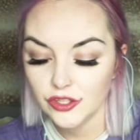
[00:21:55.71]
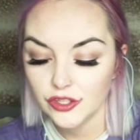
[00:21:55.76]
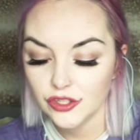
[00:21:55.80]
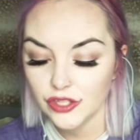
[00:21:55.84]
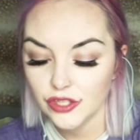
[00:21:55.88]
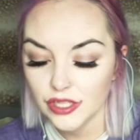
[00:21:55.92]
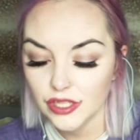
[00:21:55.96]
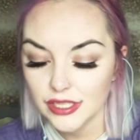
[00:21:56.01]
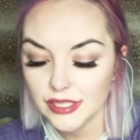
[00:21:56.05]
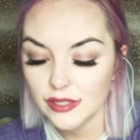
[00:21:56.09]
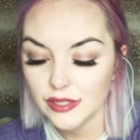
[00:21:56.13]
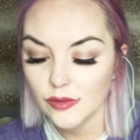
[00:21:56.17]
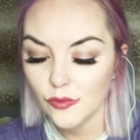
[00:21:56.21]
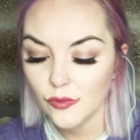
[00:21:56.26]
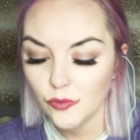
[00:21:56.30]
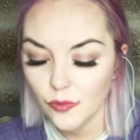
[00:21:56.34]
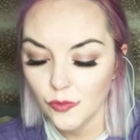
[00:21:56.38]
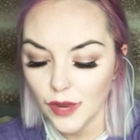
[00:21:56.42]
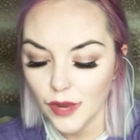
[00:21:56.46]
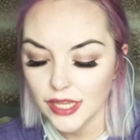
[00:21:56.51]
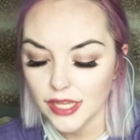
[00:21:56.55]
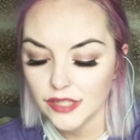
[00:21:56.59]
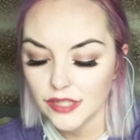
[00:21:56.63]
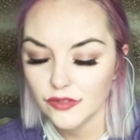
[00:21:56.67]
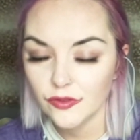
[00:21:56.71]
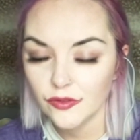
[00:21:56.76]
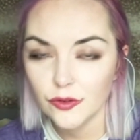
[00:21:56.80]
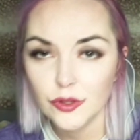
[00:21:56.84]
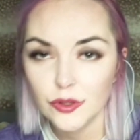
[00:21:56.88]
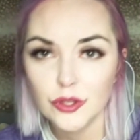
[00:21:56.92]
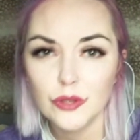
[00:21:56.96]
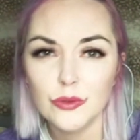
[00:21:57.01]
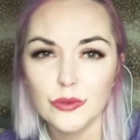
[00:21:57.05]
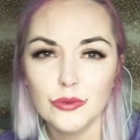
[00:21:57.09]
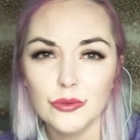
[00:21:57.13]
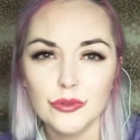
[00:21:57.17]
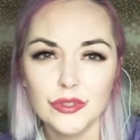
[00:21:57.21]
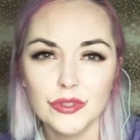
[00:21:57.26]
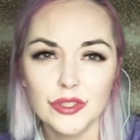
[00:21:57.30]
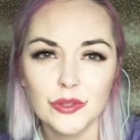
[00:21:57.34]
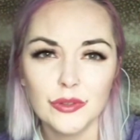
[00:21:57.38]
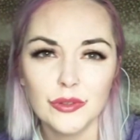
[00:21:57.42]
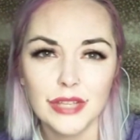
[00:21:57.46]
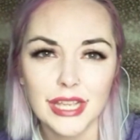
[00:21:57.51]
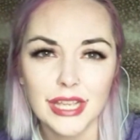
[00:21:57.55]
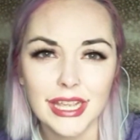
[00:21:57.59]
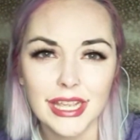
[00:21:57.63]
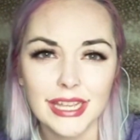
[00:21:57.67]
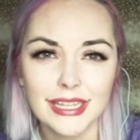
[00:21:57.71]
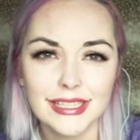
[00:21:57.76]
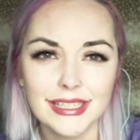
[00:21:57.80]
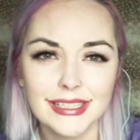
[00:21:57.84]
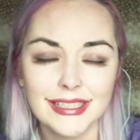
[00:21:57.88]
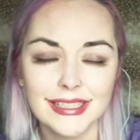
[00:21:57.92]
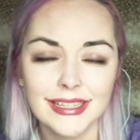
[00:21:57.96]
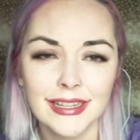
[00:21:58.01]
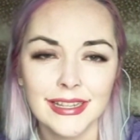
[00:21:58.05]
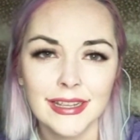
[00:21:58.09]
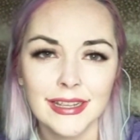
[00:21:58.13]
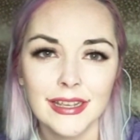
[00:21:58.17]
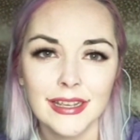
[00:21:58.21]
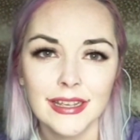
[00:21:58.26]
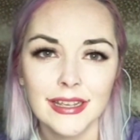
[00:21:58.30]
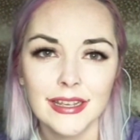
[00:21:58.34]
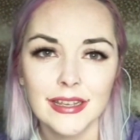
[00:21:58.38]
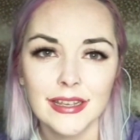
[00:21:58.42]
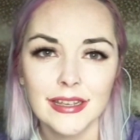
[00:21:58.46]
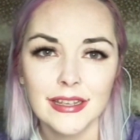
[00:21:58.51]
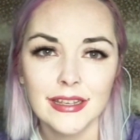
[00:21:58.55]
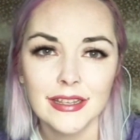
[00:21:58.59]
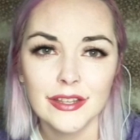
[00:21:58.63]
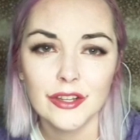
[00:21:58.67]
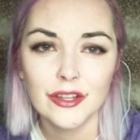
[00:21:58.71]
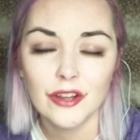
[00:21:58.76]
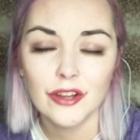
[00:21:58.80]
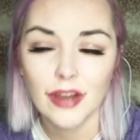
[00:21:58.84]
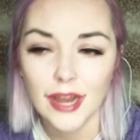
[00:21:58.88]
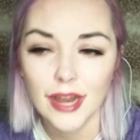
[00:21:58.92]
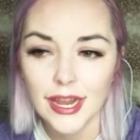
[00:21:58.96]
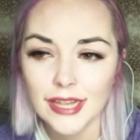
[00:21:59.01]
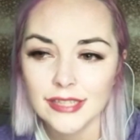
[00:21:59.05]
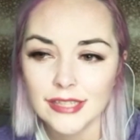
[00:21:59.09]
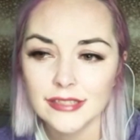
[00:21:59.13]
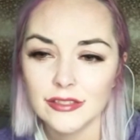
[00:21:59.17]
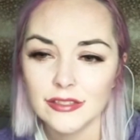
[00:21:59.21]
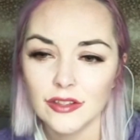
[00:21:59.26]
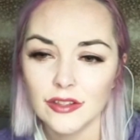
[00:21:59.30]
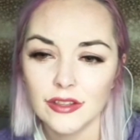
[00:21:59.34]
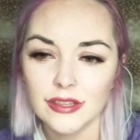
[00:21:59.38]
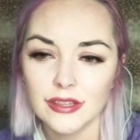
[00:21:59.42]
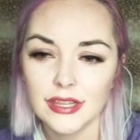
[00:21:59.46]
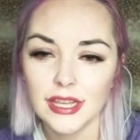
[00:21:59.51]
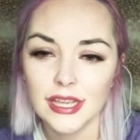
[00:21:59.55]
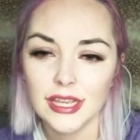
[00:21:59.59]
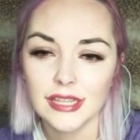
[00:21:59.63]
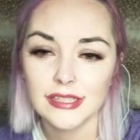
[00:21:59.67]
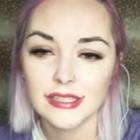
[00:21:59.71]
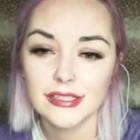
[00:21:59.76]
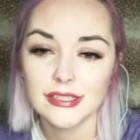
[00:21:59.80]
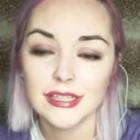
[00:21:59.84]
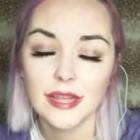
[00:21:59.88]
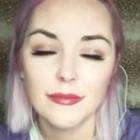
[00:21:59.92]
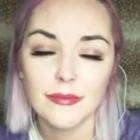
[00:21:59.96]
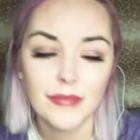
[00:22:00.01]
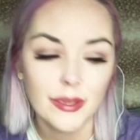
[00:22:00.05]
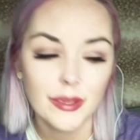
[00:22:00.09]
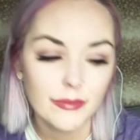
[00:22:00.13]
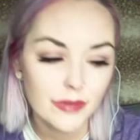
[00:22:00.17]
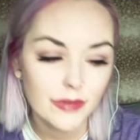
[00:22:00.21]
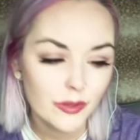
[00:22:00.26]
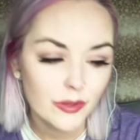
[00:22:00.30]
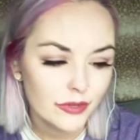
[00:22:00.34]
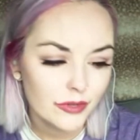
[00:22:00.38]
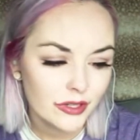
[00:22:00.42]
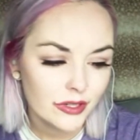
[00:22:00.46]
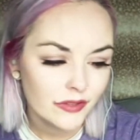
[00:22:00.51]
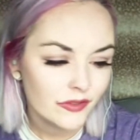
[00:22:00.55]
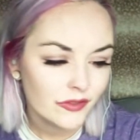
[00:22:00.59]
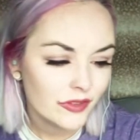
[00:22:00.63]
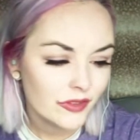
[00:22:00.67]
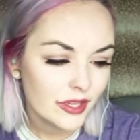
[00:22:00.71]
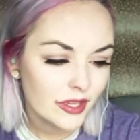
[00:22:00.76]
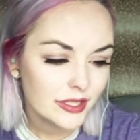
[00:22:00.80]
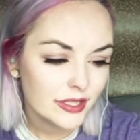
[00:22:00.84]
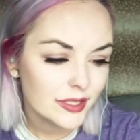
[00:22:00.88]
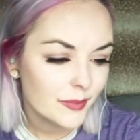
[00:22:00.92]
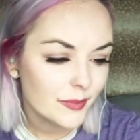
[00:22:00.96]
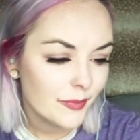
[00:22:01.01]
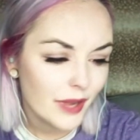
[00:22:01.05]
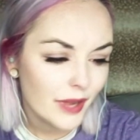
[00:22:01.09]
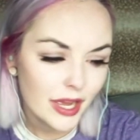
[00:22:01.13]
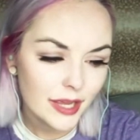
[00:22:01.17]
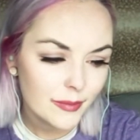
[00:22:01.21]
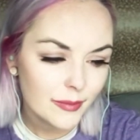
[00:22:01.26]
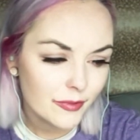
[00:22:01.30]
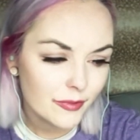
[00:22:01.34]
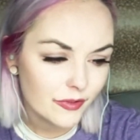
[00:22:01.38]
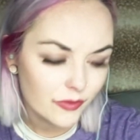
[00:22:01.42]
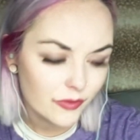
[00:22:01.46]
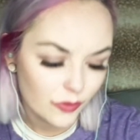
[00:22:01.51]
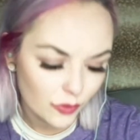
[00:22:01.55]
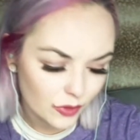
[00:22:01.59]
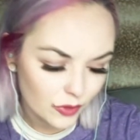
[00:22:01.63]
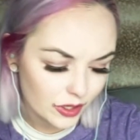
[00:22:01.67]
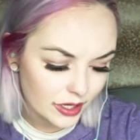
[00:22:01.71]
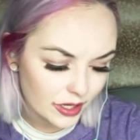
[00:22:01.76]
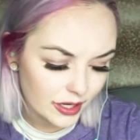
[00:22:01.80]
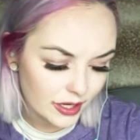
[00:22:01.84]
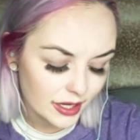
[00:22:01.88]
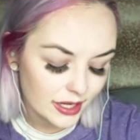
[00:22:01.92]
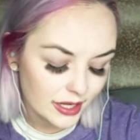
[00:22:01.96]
just ways for you to get your hands on things that maybe you wouldn't have thought to buy before.